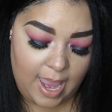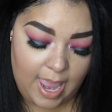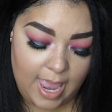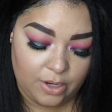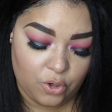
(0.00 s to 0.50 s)

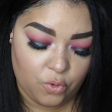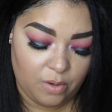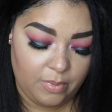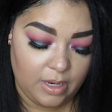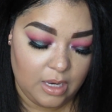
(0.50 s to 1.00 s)
and
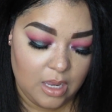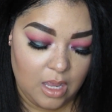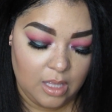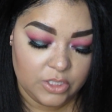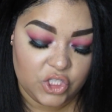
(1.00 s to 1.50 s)
creamy
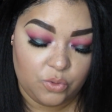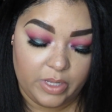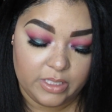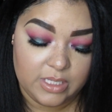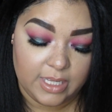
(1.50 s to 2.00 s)

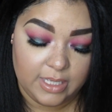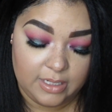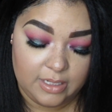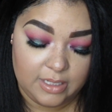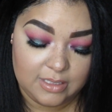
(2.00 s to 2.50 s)
sweet
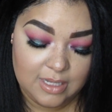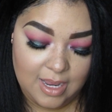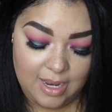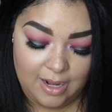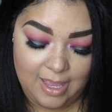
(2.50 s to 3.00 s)
goodness.
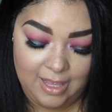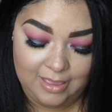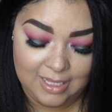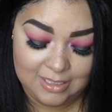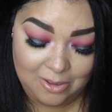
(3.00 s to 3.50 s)

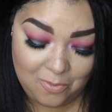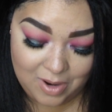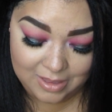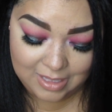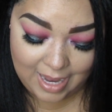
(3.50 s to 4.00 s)
The
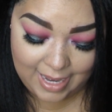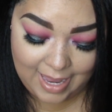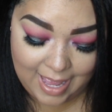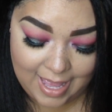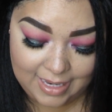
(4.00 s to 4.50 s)
one that I
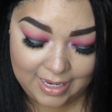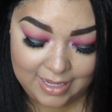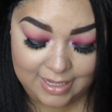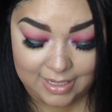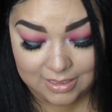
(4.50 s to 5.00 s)
got
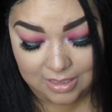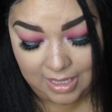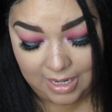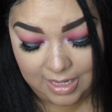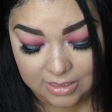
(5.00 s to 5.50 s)
is
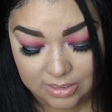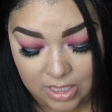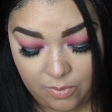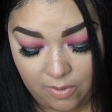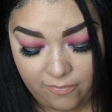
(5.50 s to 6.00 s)
the
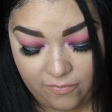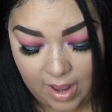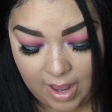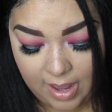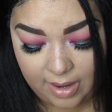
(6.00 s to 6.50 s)

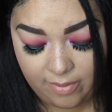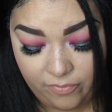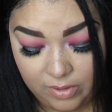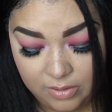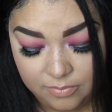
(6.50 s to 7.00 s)
05.